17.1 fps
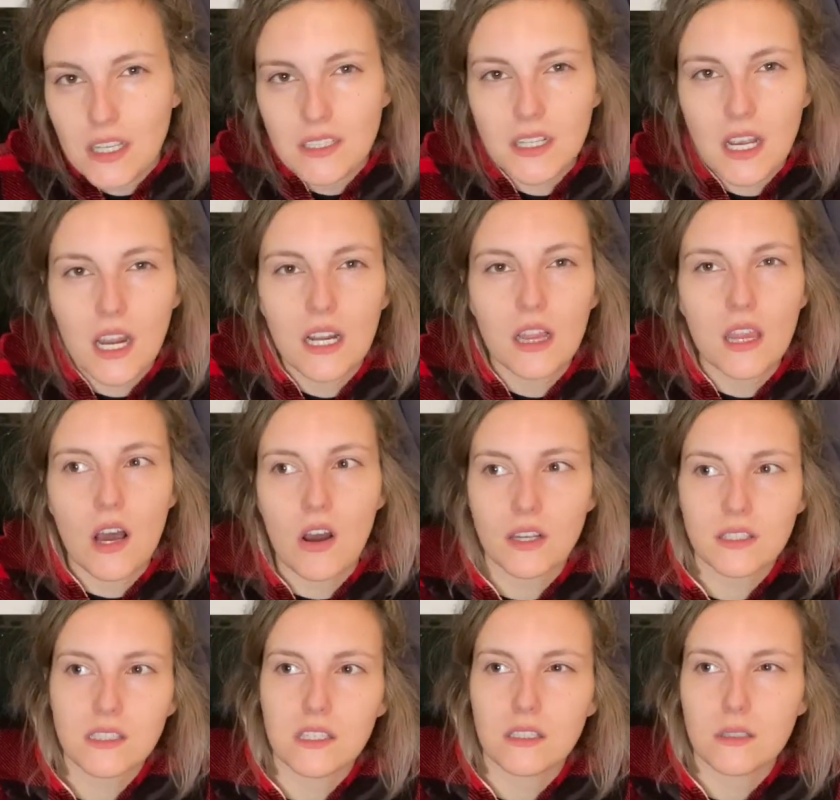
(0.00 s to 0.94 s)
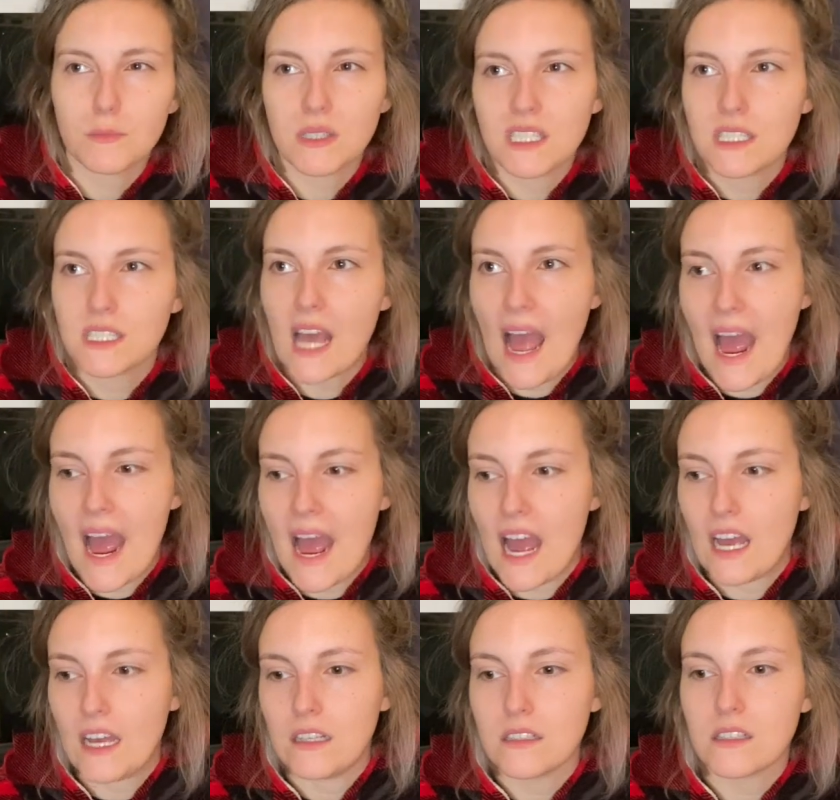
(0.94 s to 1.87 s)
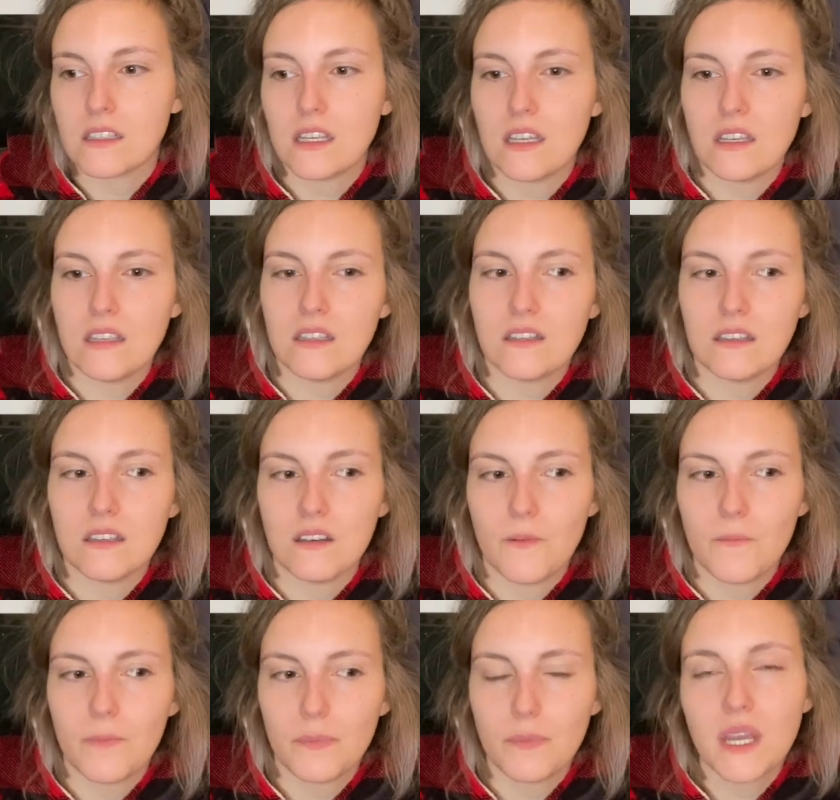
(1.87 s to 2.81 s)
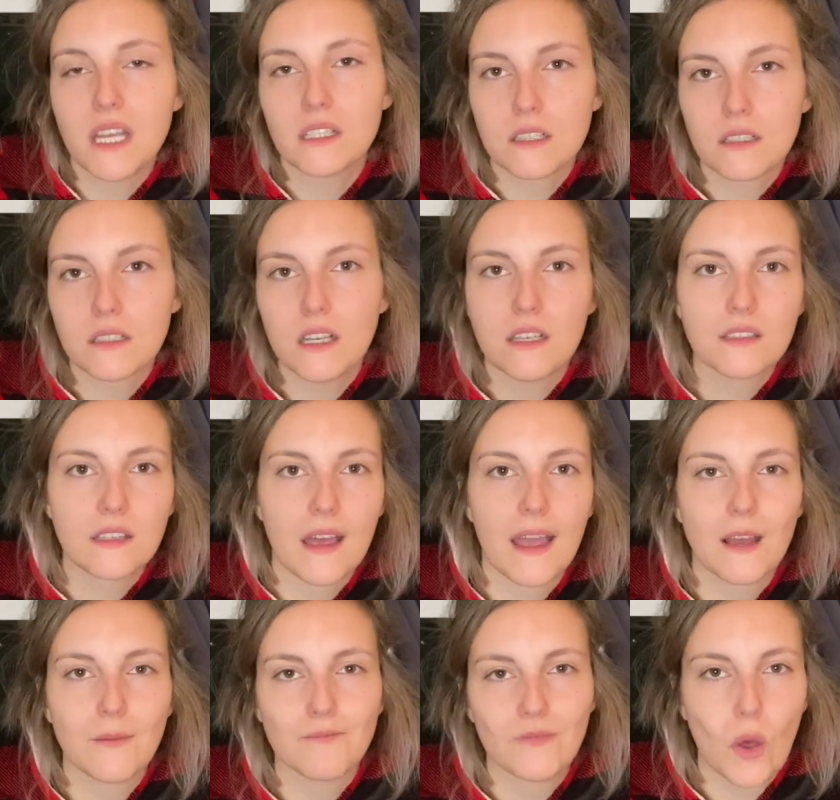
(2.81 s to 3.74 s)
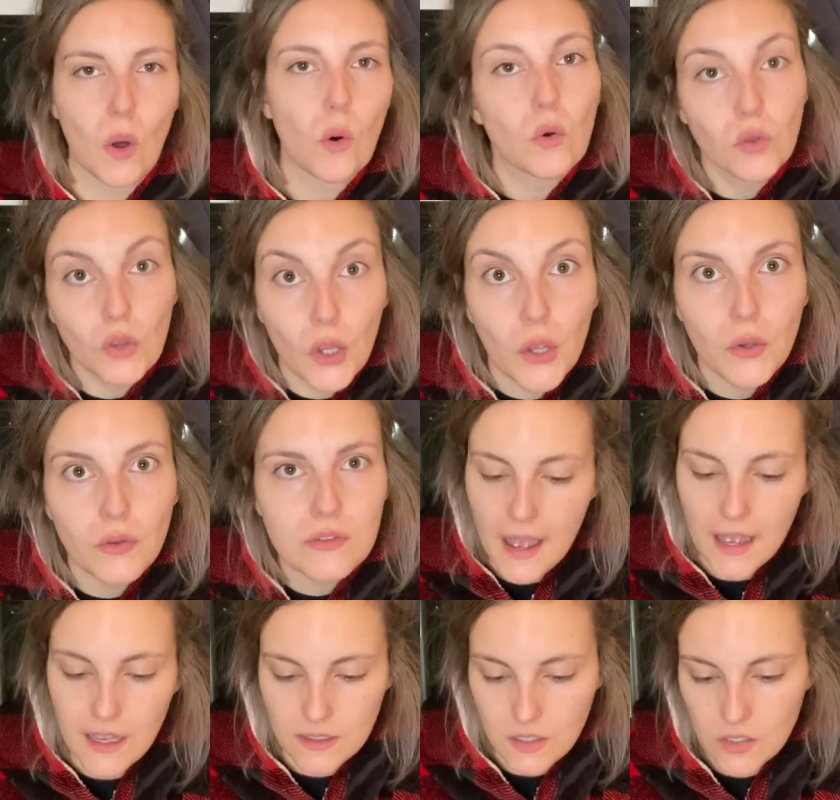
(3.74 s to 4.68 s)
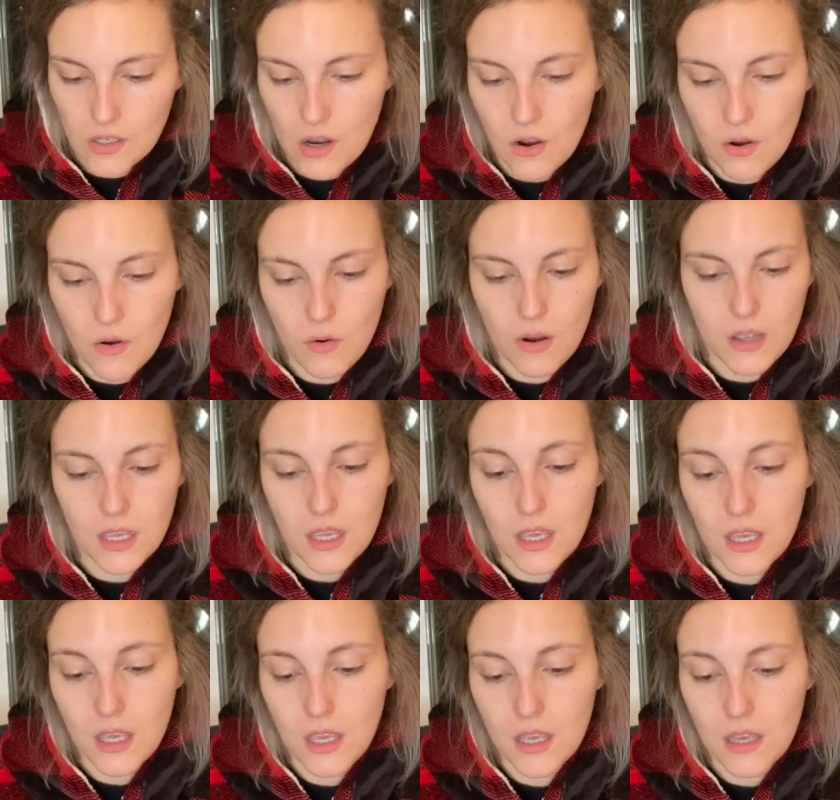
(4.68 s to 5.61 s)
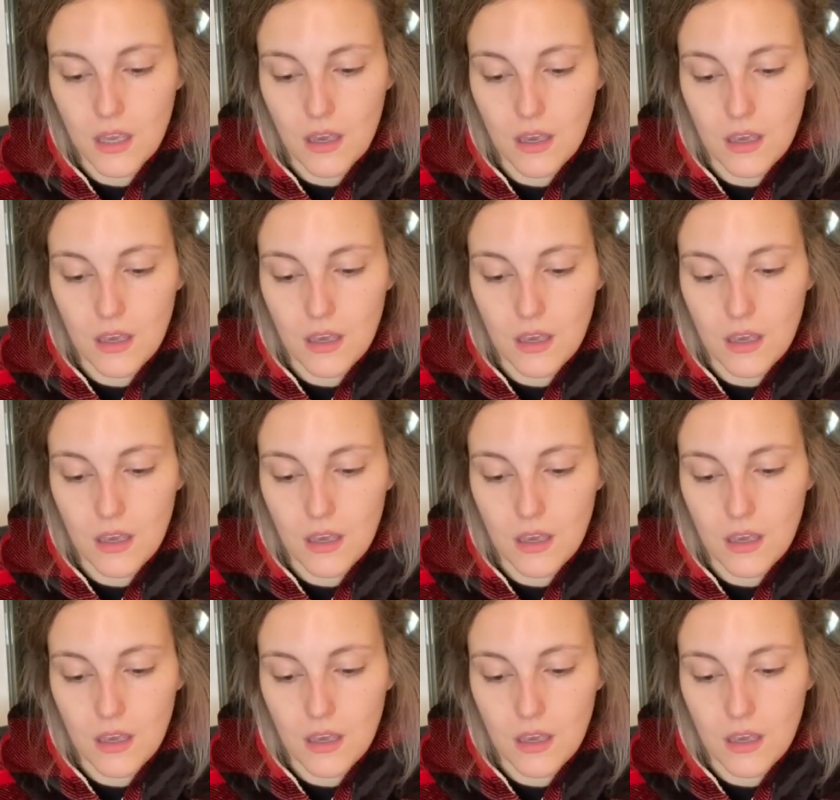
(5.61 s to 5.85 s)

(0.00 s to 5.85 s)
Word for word: He's kind of lost his pizzazz. He basically is like old news. And so he